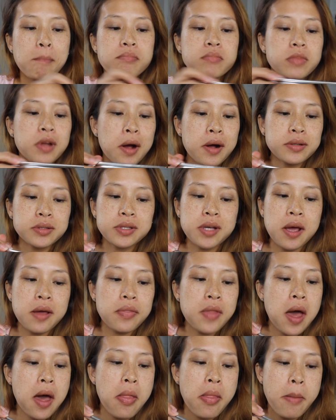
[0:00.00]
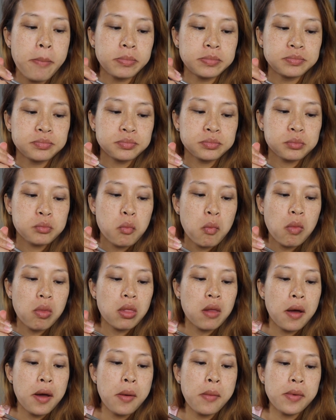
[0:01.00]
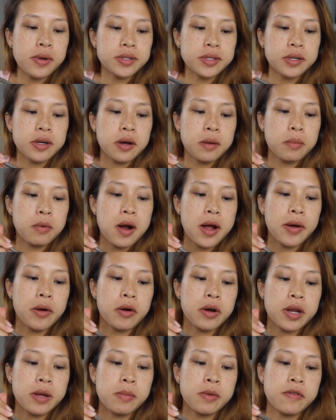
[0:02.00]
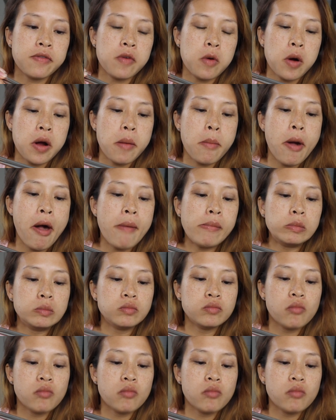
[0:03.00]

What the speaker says: Not saying that it wasn't a priority before, but